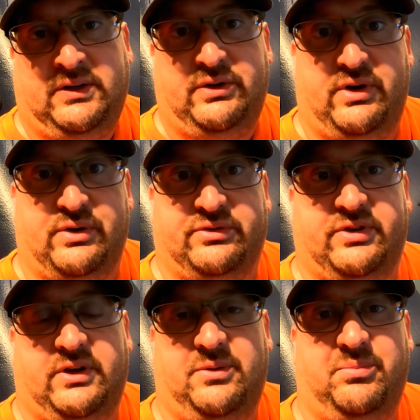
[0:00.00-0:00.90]
Who knows?
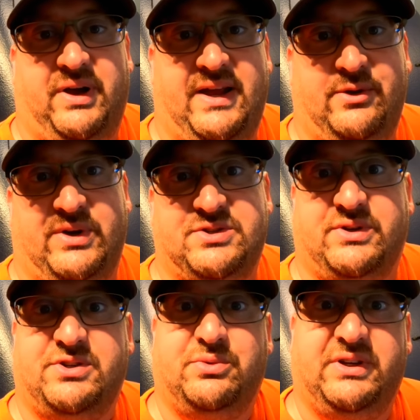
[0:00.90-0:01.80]
But anyway, so I
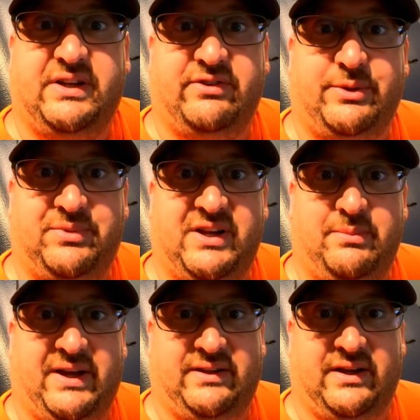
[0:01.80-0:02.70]
just wanted to give an update
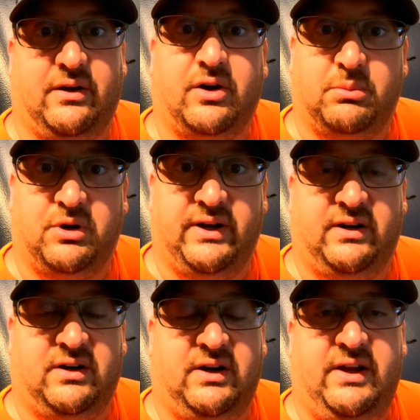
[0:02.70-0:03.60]
about that
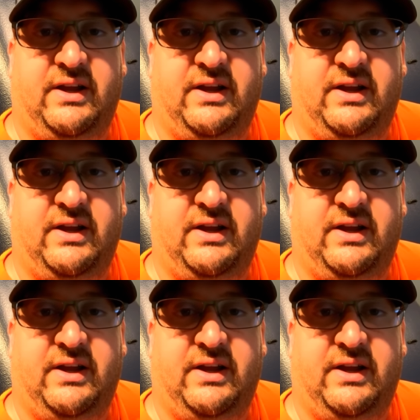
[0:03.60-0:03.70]
carburetor